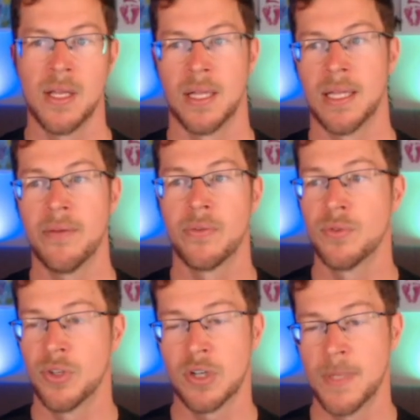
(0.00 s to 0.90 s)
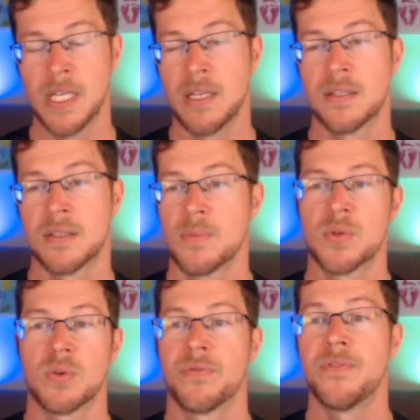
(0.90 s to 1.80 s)
level you're going to be getting some
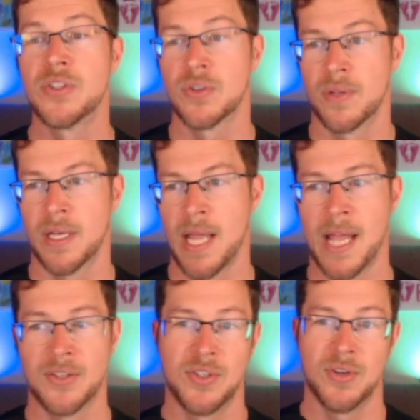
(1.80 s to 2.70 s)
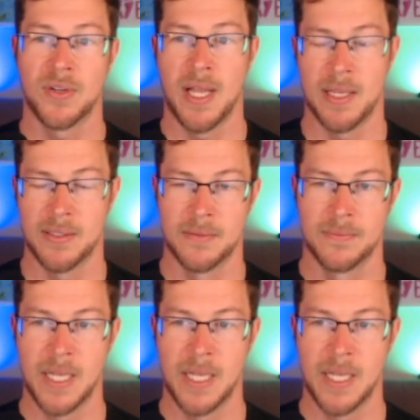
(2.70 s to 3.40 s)
sort of feature that adds to your class.